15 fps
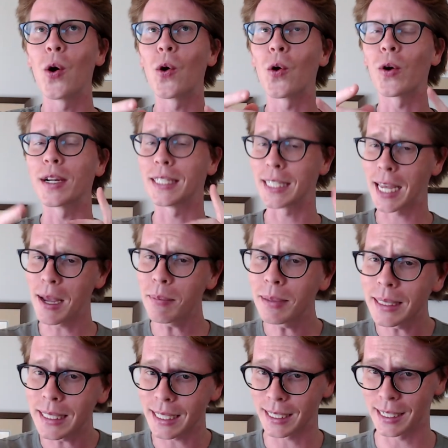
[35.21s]
or
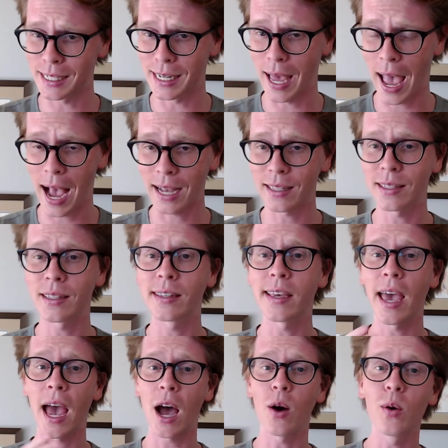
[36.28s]
attempting to tax
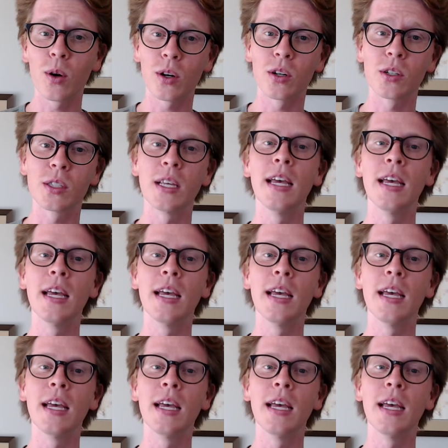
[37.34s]
cow herds